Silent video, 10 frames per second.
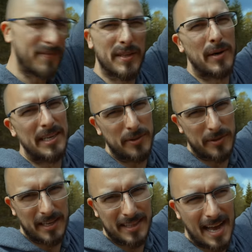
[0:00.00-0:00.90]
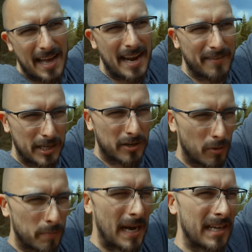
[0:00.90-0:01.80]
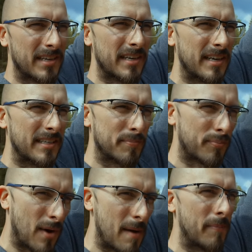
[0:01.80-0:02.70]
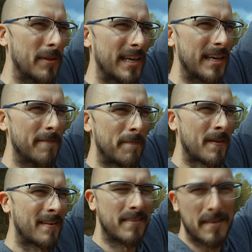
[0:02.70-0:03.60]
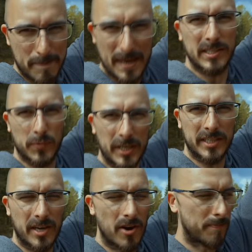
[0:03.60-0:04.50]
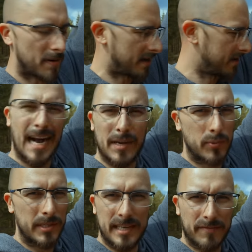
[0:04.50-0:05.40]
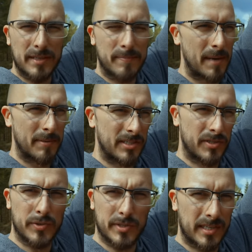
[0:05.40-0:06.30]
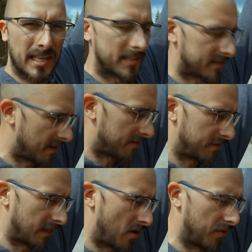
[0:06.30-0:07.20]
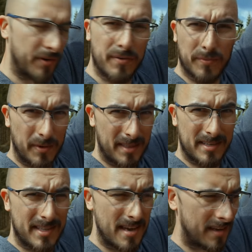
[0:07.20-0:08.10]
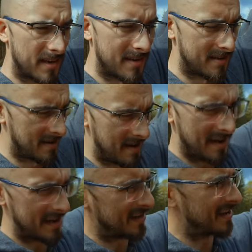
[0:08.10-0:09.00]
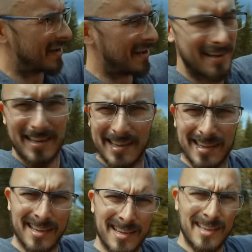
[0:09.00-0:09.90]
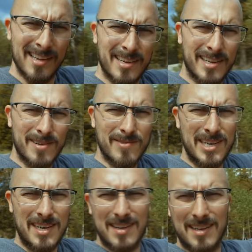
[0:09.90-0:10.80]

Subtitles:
Even though I do think that having a co-pilot is probably the best way to go, but I would definitely be able to shoot some client stuff alone with this thing. And you know what?